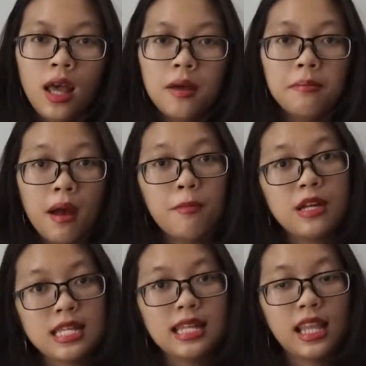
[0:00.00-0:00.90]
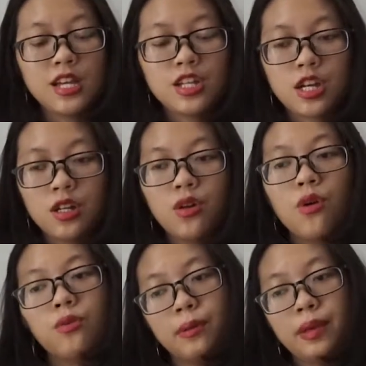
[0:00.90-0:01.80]
My presentation
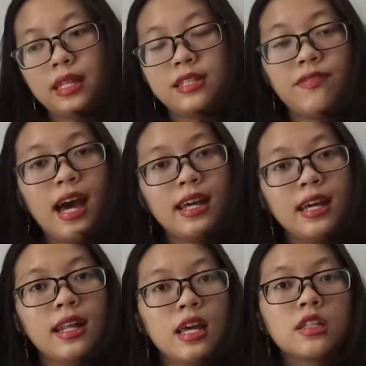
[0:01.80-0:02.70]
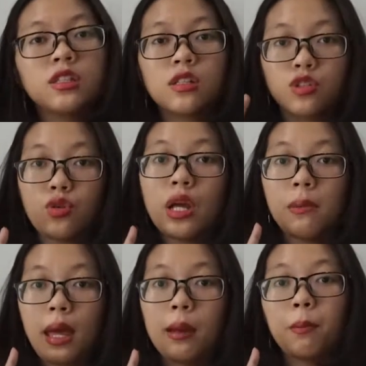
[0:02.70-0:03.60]
will be divided into three
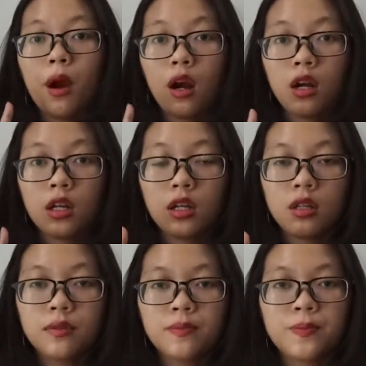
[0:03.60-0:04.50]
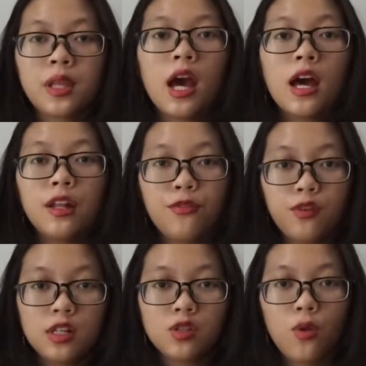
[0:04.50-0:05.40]
main parts. The
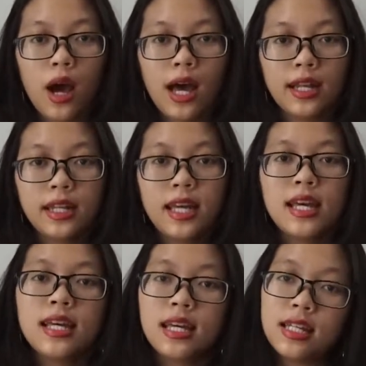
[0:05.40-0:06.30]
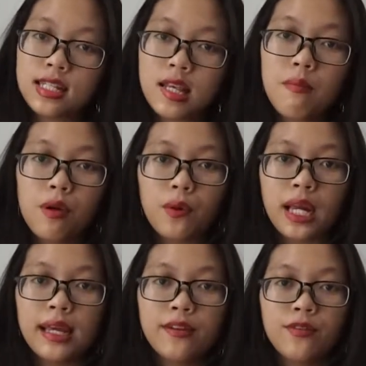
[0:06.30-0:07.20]
first one is the
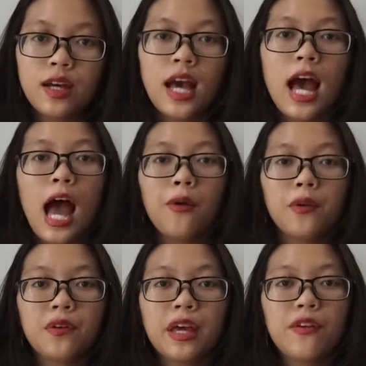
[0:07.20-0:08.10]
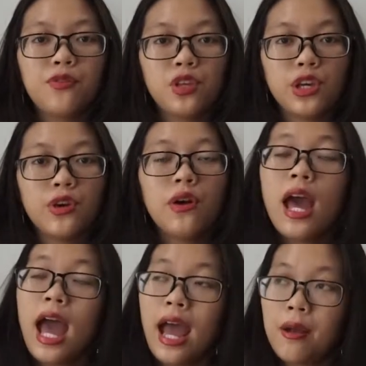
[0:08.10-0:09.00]
summary. I will give you
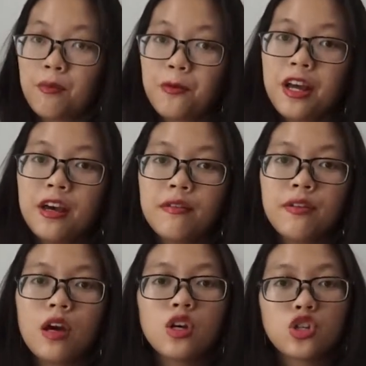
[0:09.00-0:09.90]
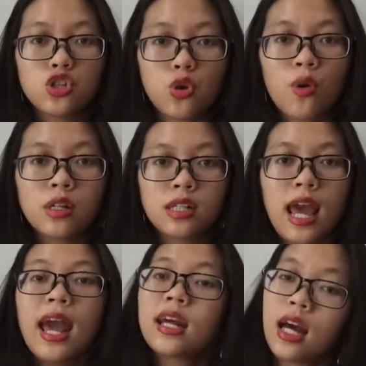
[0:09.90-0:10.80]
a brief, short,
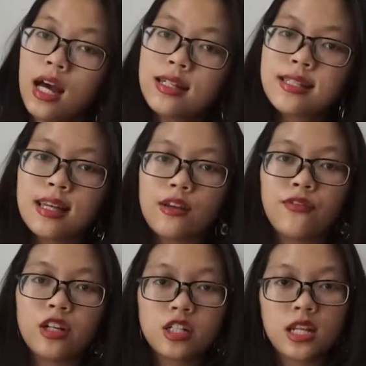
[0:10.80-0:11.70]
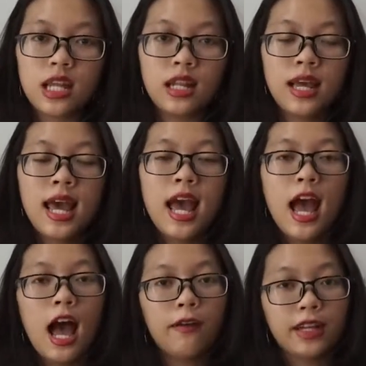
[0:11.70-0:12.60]
and concise version
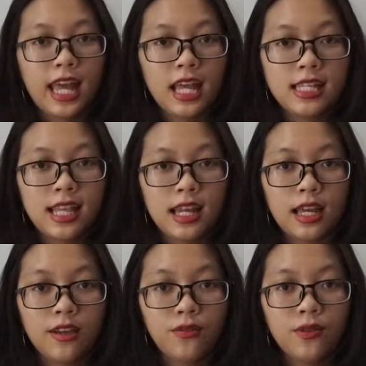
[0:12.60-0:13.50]
of the case study.